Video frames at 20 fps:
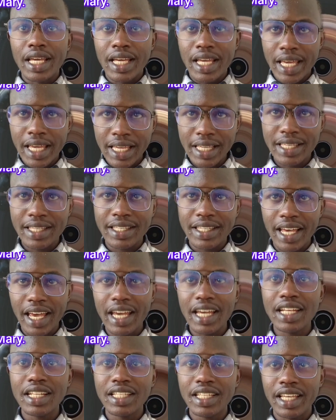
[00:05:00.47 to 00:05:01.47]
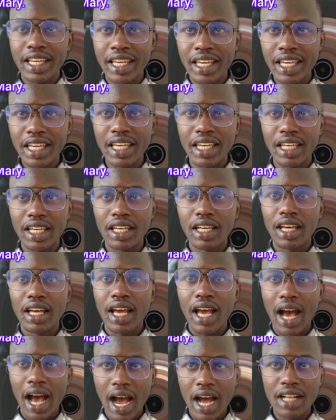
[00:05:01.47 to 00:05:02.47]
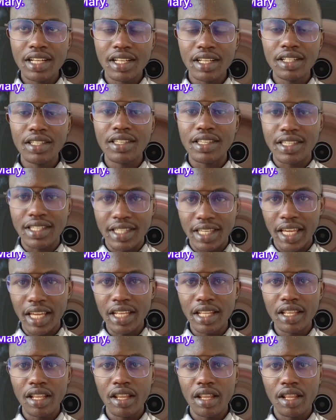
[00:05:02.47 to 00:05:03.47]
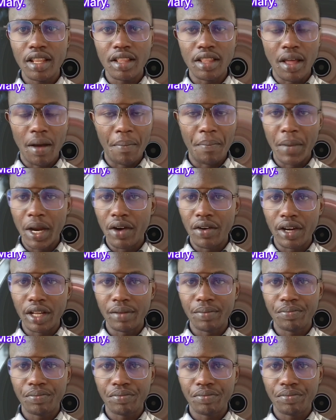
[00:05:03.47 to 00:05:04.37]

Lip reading: He said he hadn't seen the Mary.